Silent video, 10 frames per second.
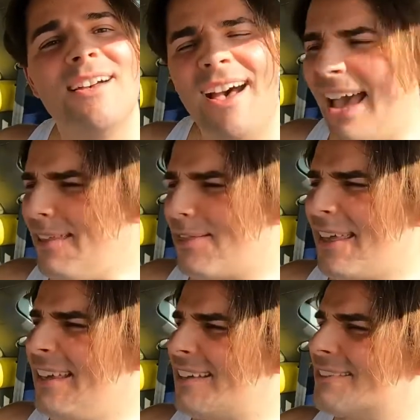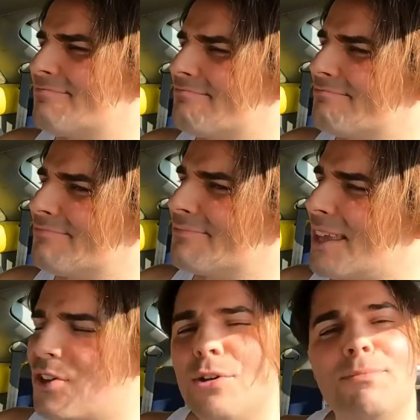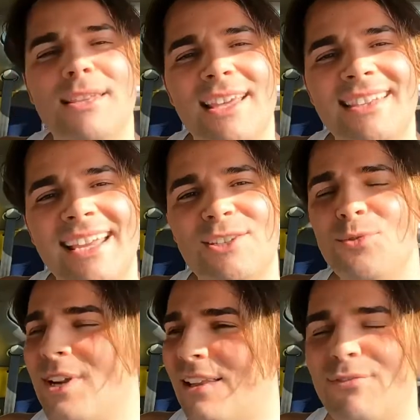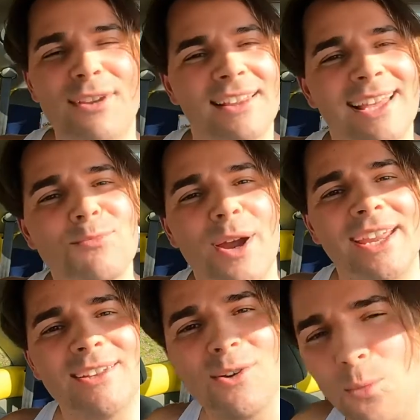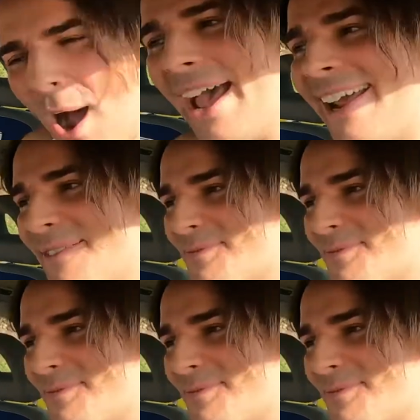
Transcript: I think it could be that they do not feel that way. Why?